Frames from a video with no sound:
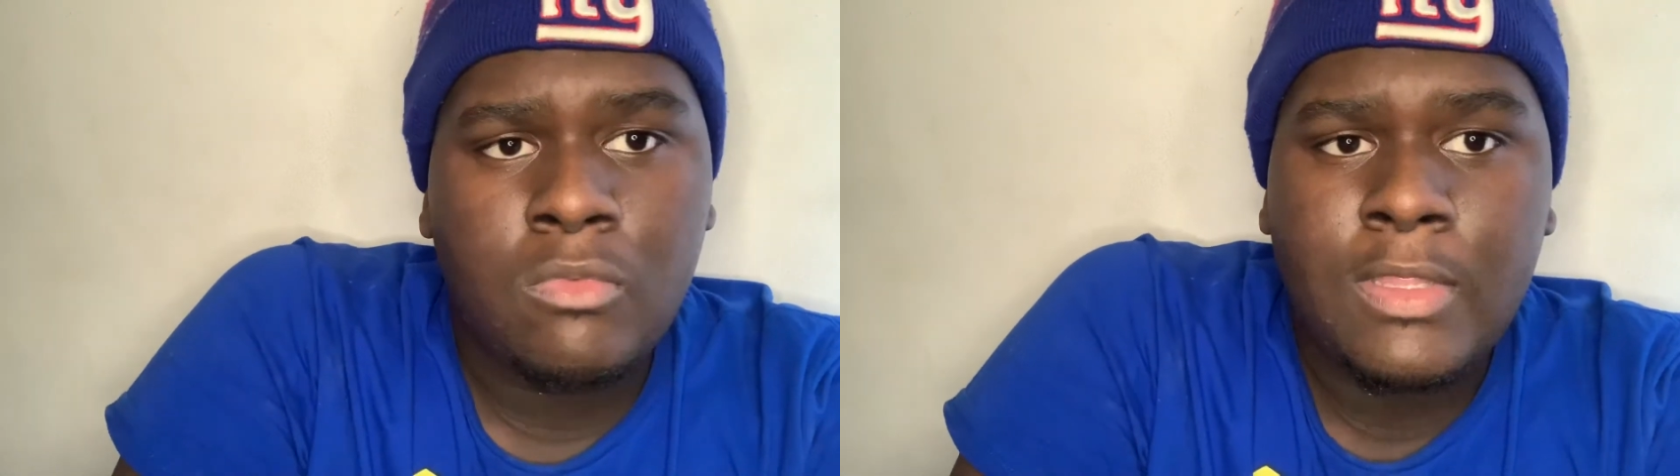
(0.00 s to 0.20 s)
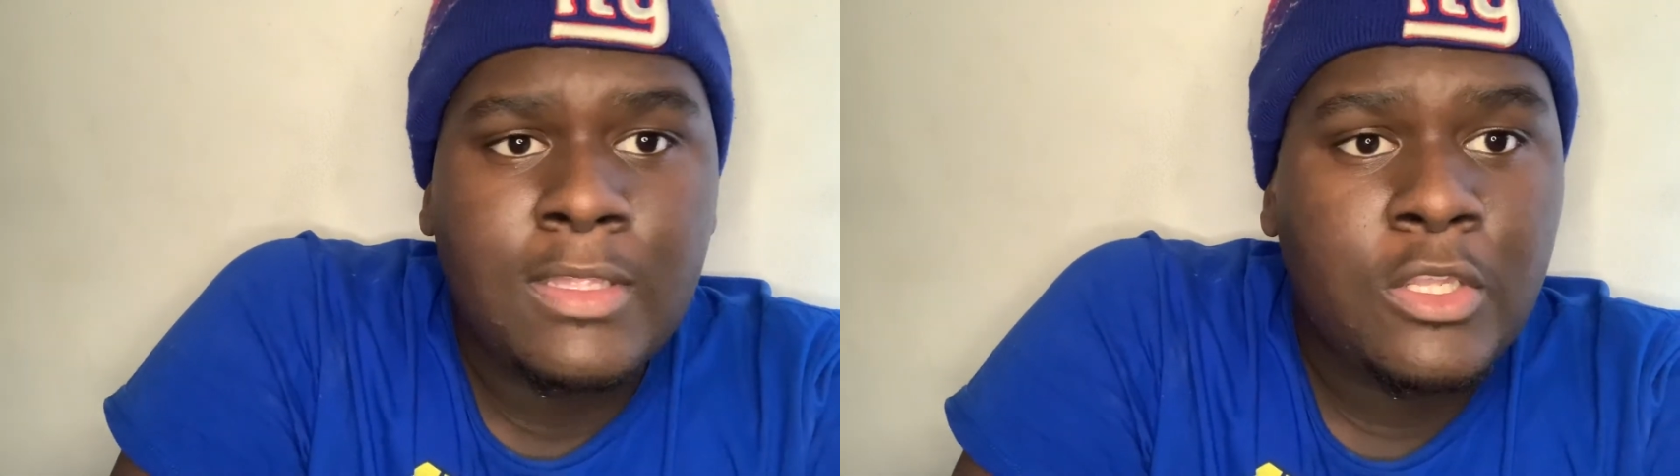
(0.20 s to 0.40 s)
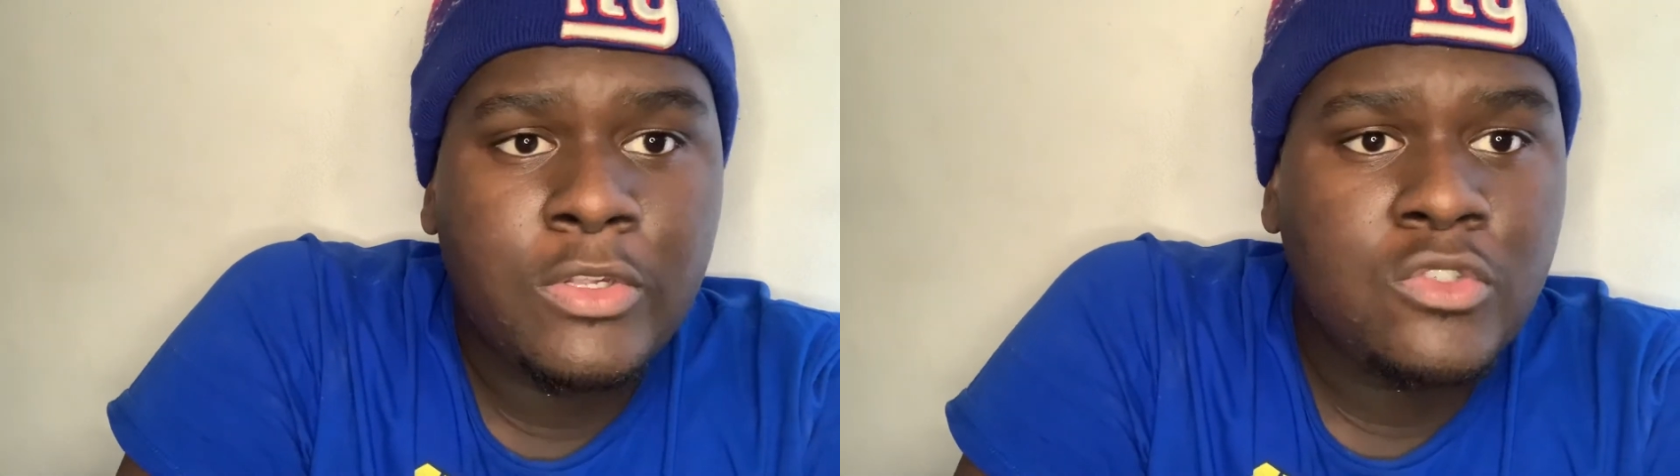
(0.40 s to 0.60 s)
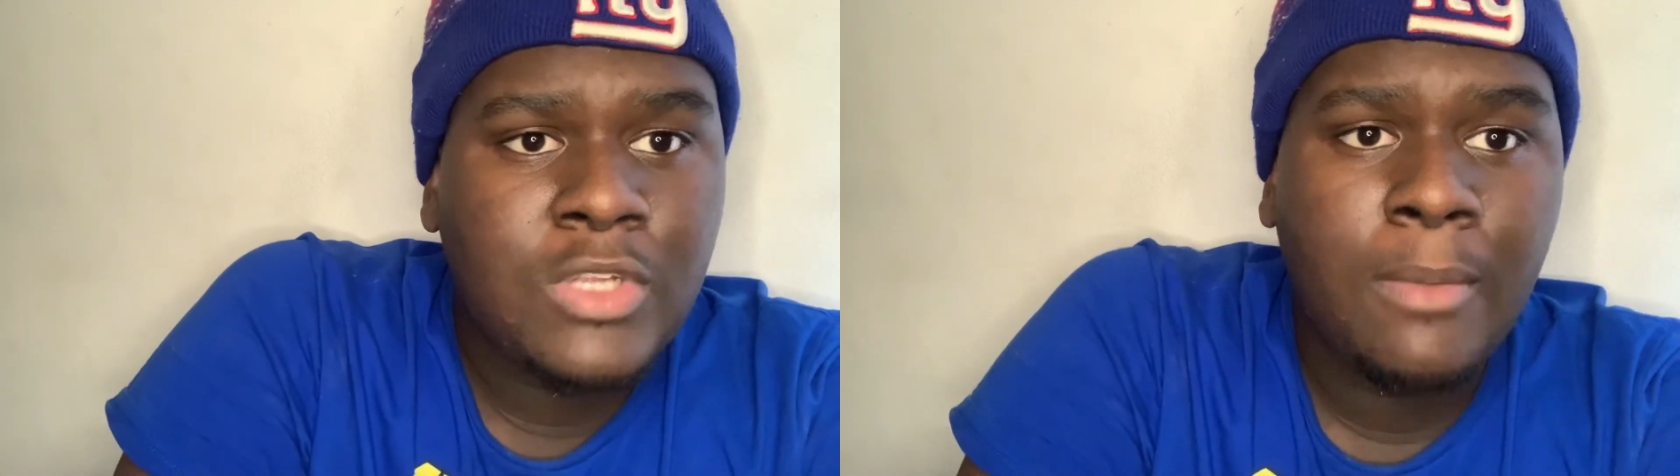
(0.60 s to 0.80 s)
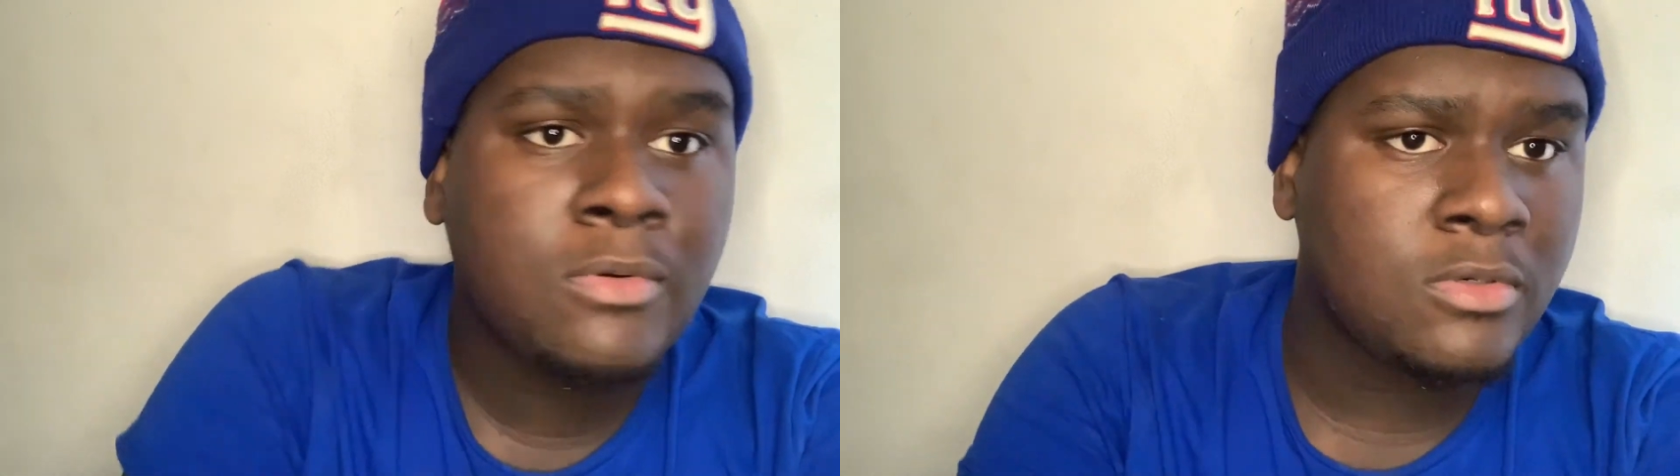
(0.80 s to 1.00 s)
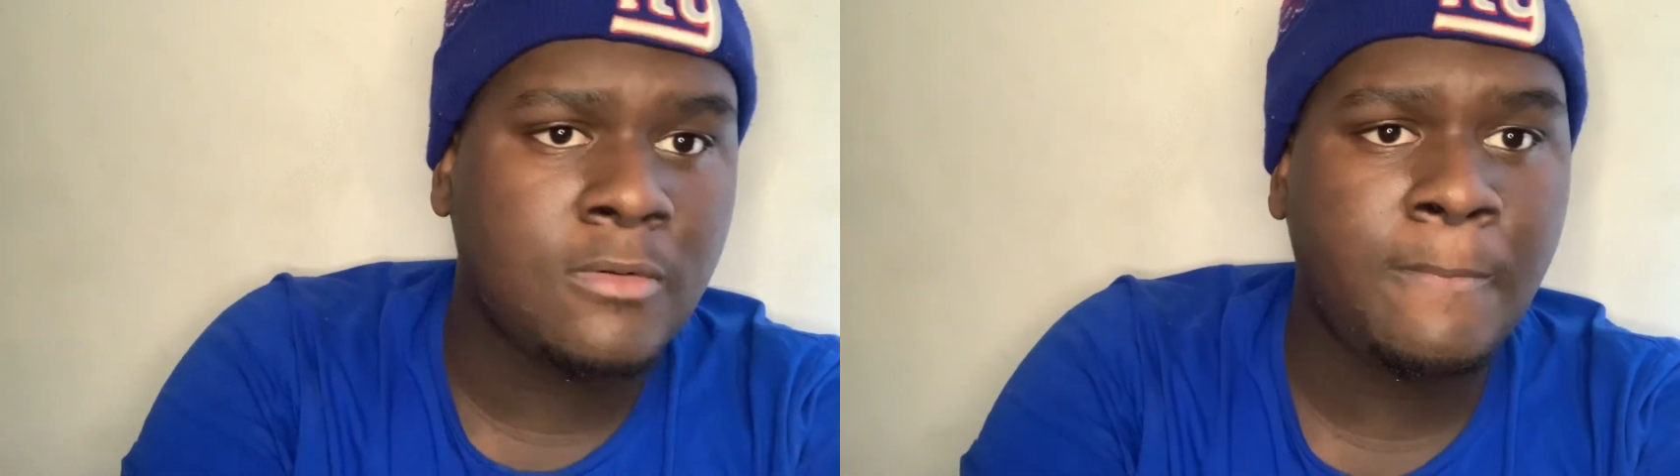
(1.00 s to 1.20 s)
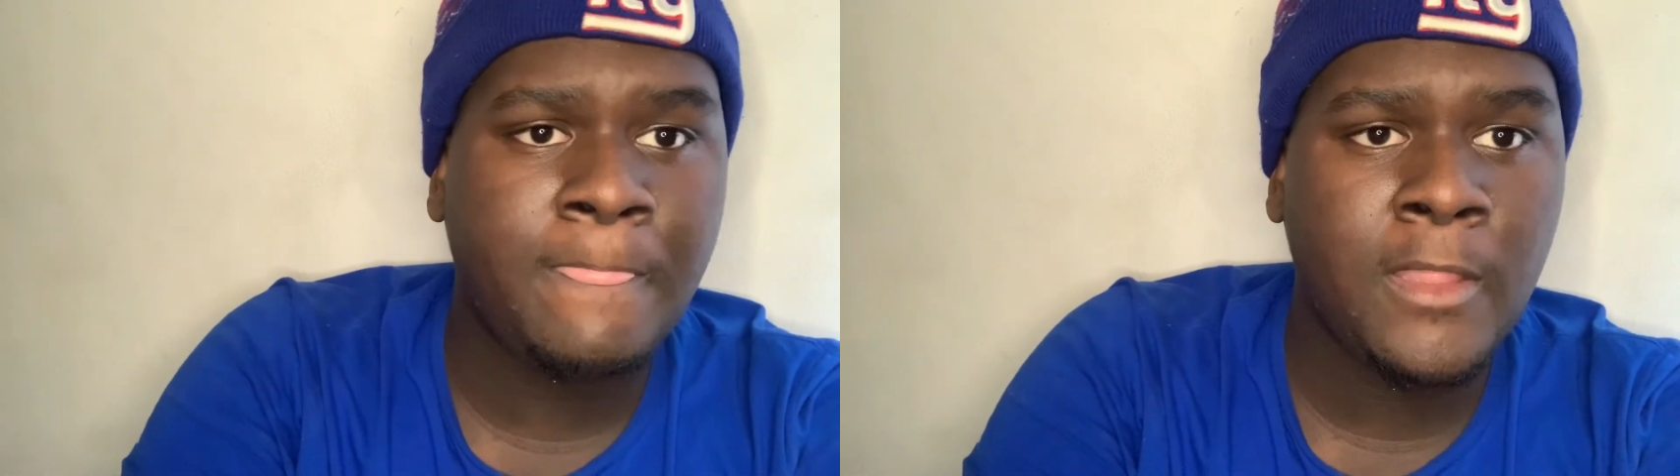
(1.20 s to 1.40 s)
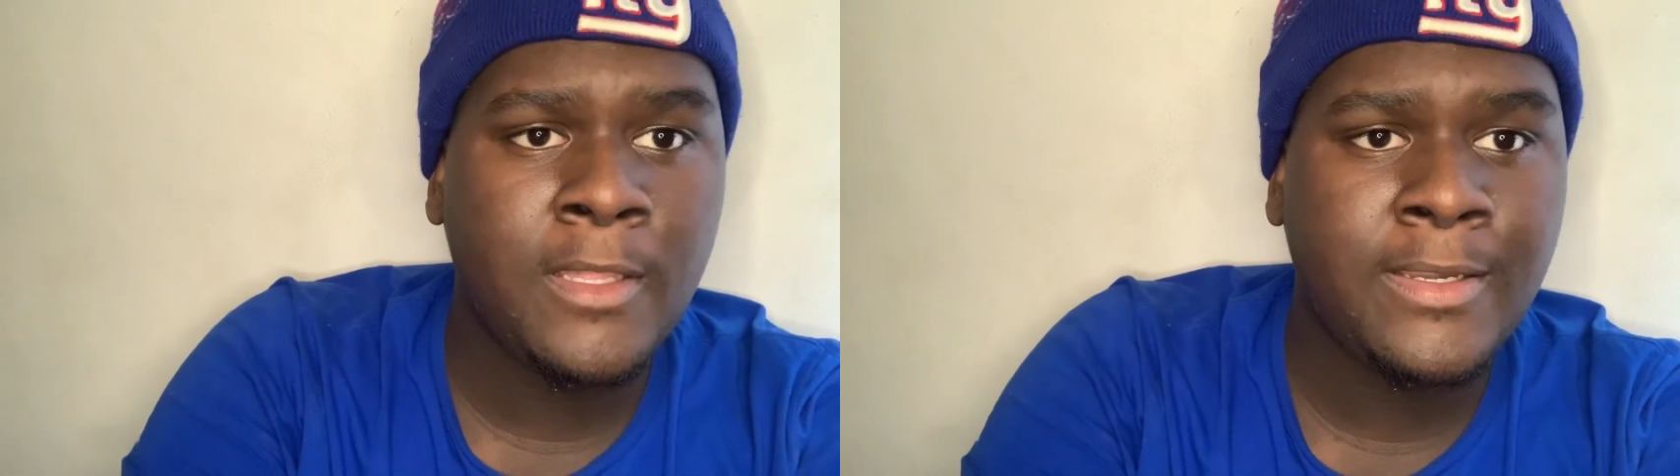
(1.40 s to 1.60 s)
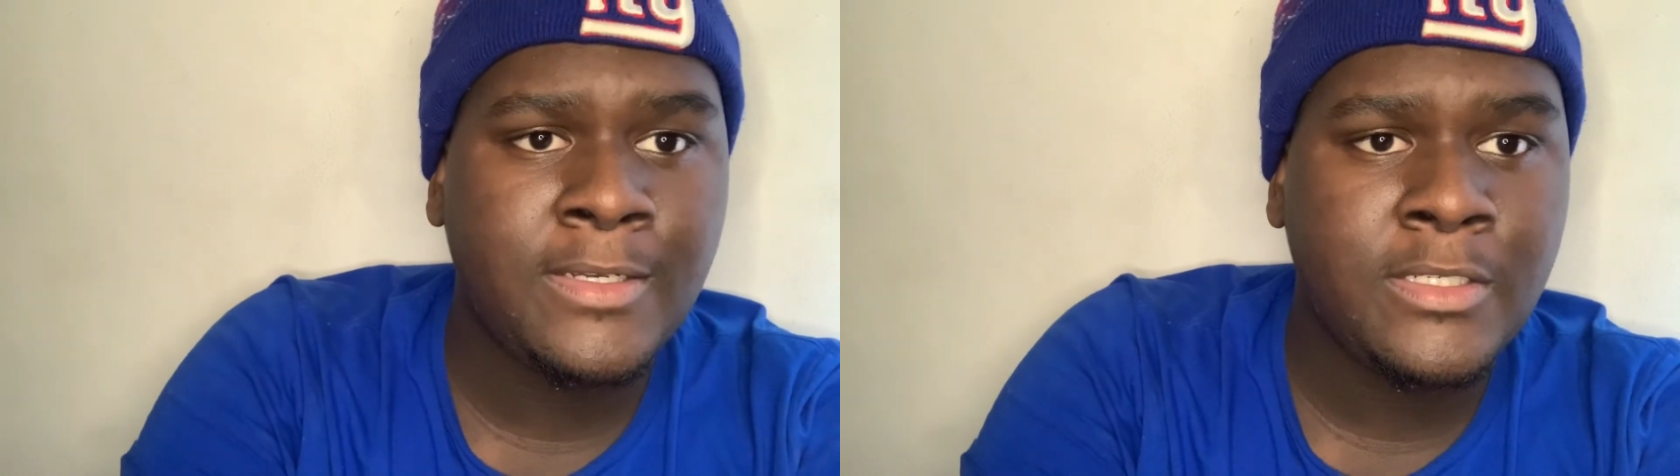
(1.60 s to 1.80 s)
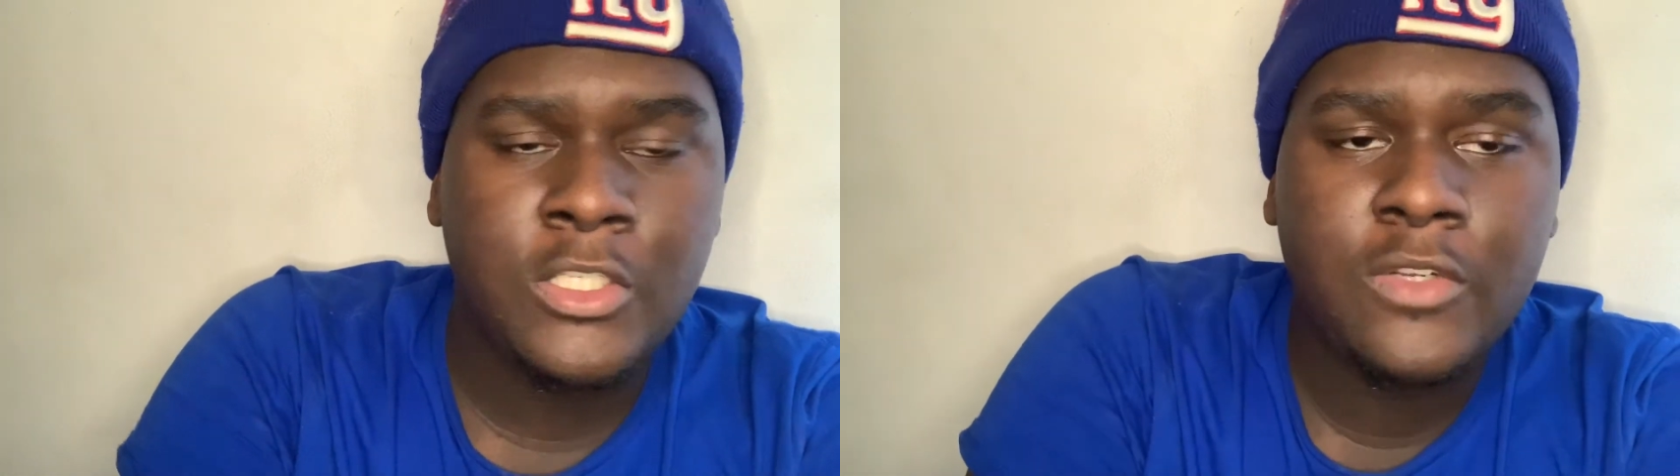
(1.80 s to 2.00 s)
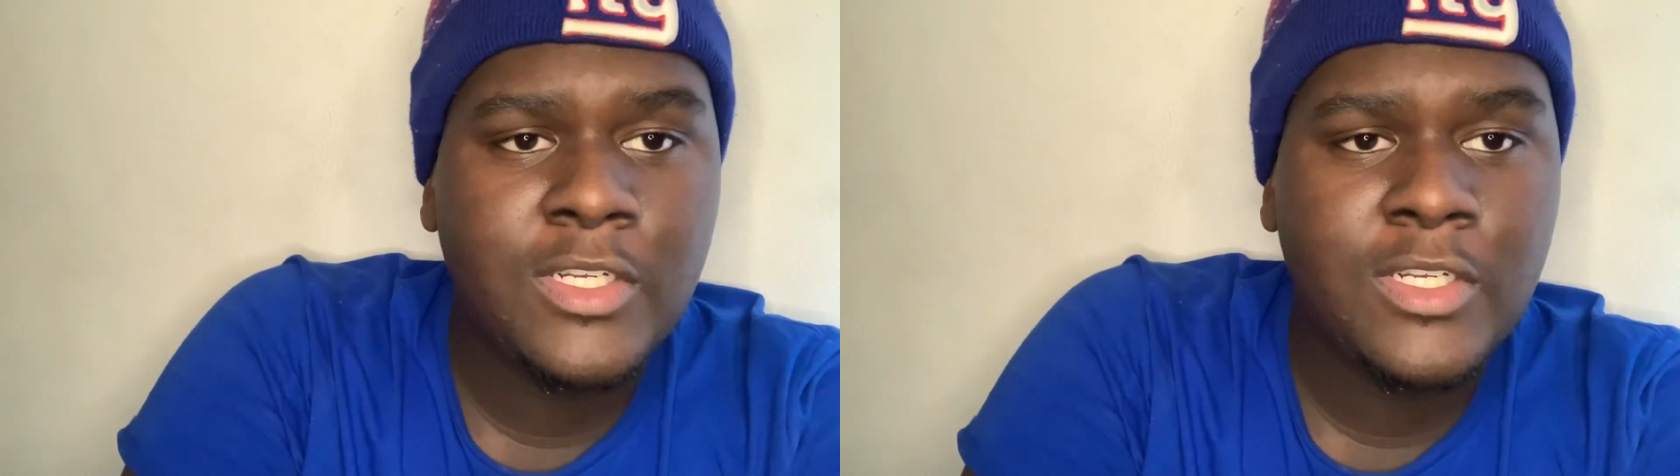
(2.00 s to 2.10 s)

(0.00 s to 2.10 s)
you're in trouble. You're in